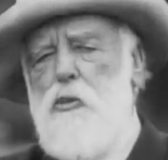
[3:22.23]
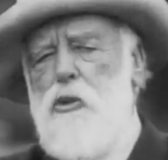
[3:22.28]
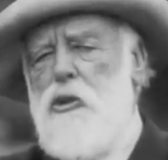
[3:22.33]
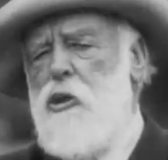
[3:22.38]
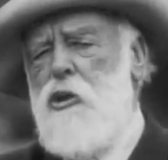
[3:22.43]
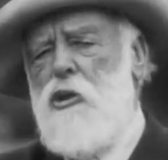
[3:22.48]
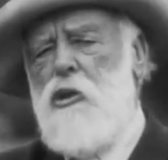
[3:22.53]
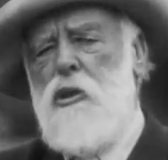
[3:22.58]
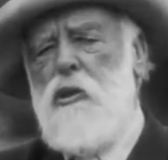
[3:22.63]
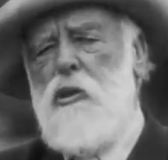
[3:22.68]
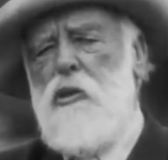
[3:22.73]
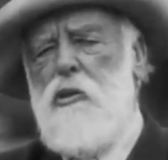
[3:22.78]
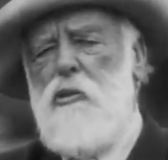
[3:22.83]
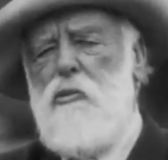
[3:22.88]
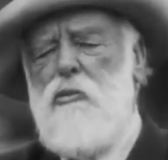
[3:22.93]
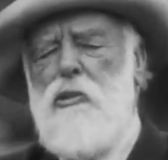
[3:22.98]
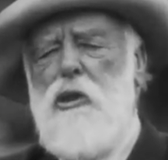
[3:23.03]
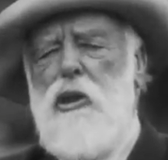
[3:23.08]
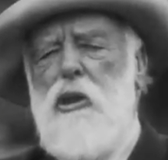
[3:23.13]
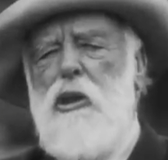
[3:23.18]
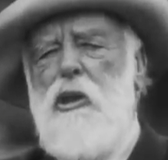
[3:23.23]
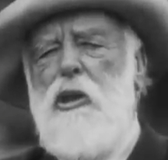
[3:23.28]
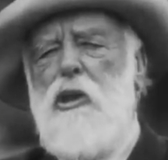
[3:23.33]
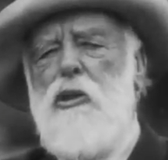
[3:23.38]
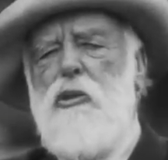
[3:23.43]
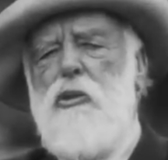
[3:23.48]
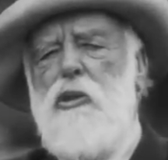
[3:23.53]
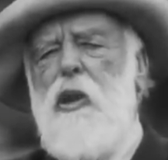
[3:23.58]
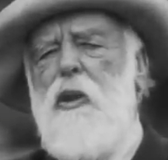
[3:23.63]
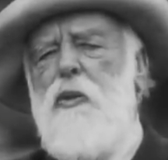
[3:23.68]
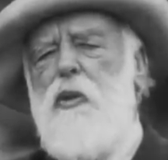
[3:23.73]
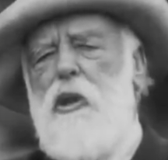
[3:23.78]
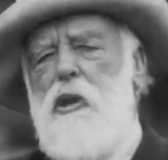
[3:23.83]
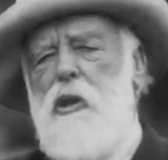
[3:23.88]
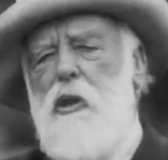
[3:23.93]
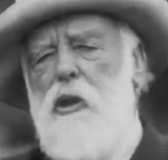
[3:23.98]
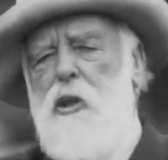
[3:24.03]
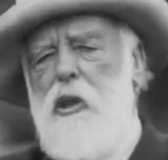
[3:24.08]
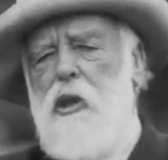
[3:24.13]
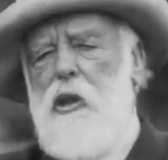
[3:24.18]
which is a
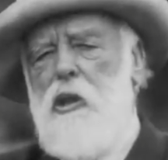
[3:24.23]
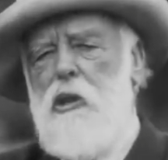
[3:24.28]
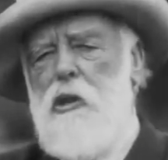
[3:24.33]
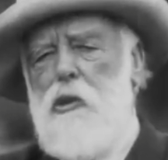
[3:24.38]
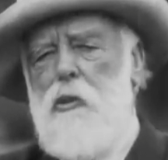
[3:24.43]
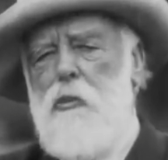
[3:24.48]
trivial thing in